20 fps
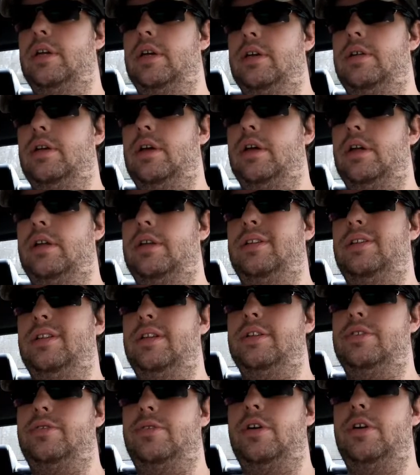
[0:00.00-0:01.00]

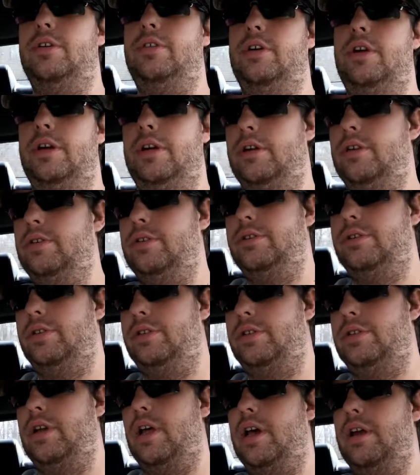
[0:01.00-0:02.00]
and this road here is
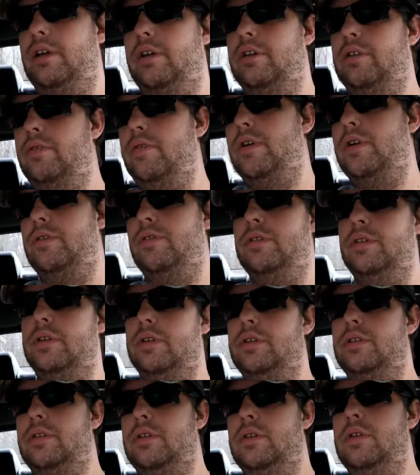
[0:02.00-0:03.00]
just not a good road
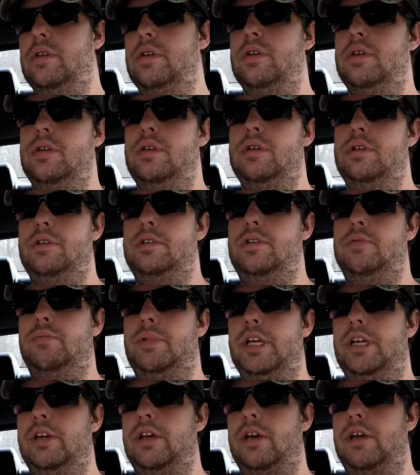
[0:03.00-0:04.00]
to
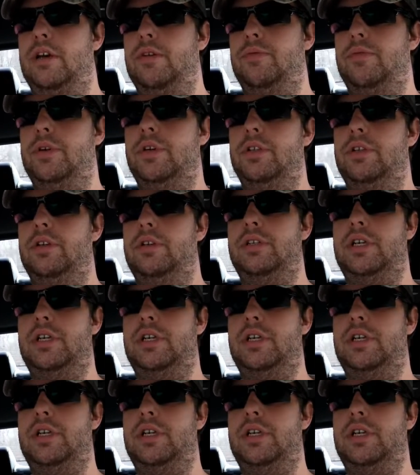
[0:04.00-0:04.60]
beat on it with.